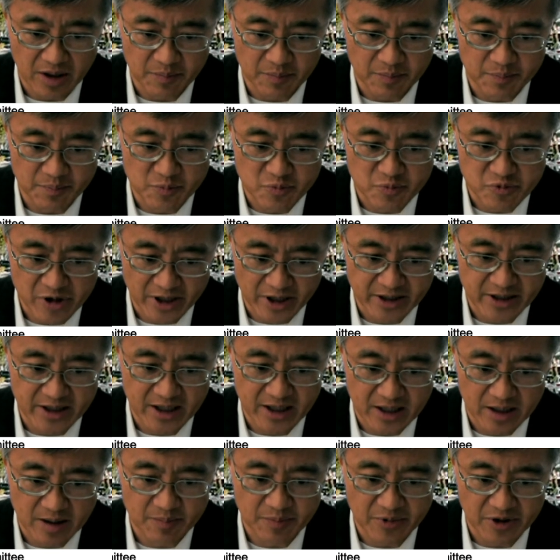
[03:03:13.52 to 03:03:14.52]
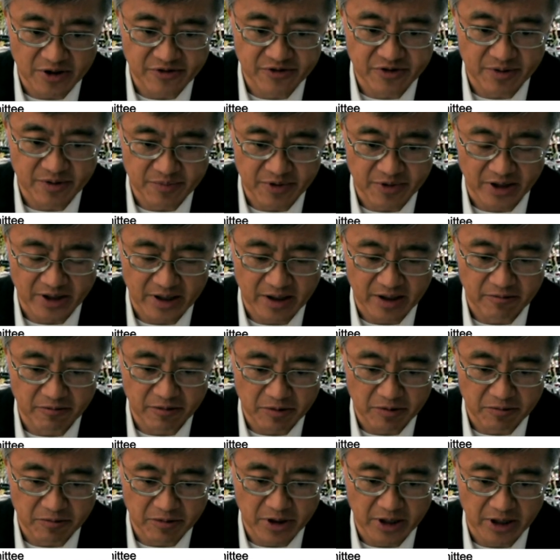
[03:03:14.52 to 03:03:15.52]
bring that up as something that we
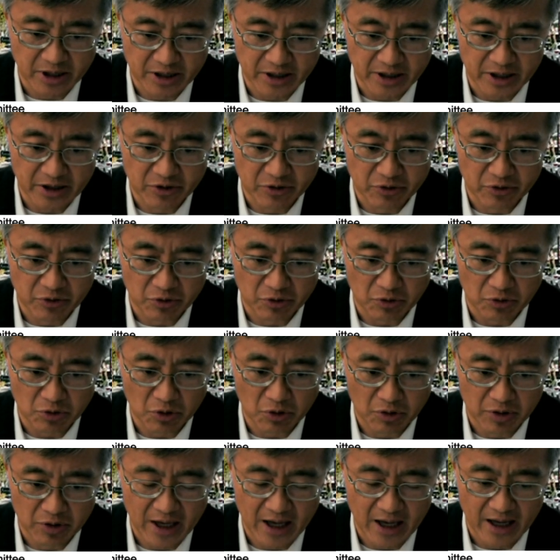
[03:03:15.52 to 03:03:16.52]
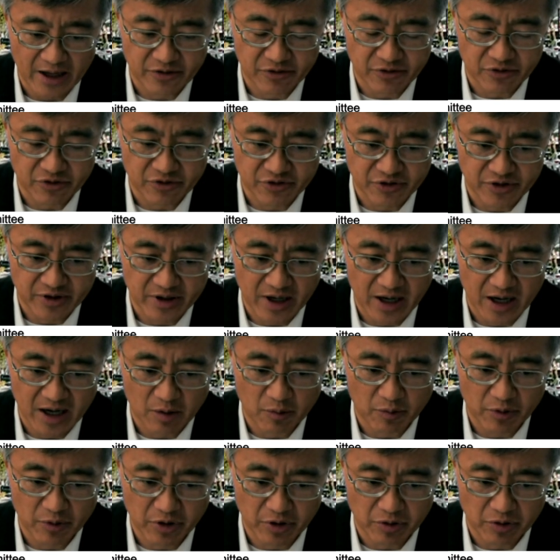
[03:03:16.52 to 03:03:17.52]
really need to look at to see how
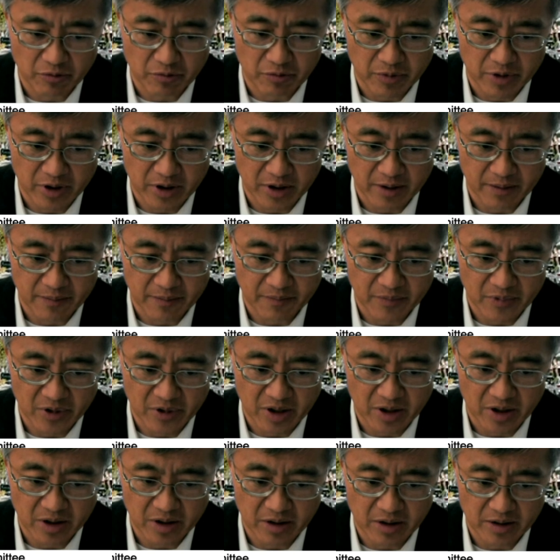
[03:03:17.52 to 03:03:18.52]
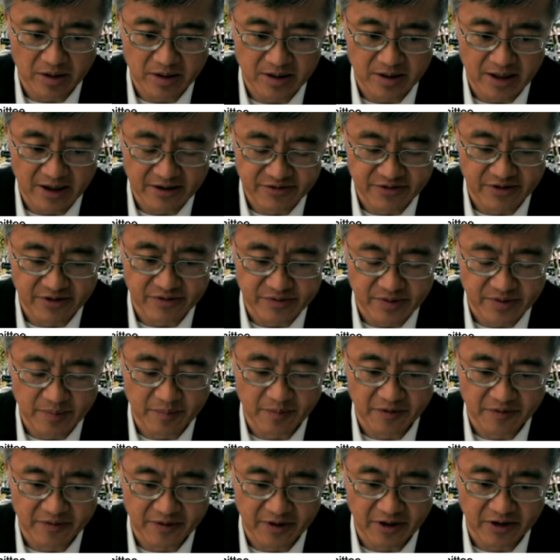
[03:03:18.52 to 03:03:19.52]
we could lessen some
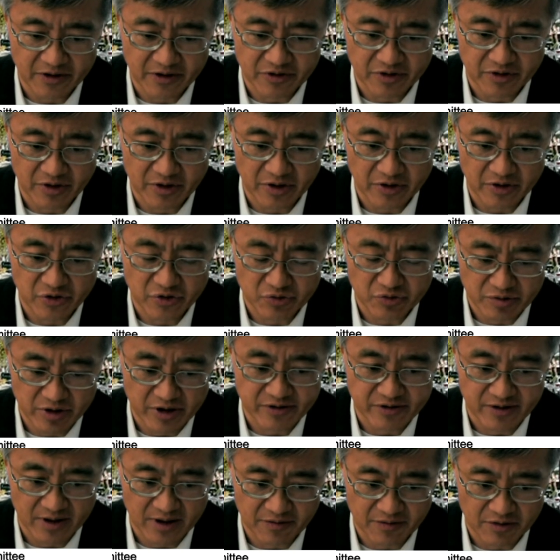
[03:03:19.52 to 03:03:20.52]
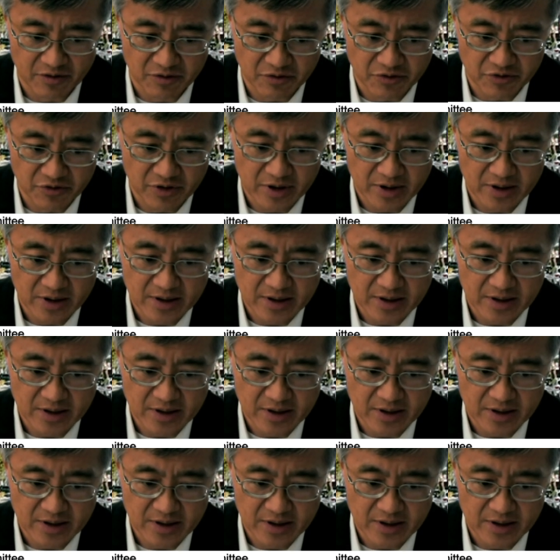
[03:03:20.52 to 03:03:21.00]
of these stress levels.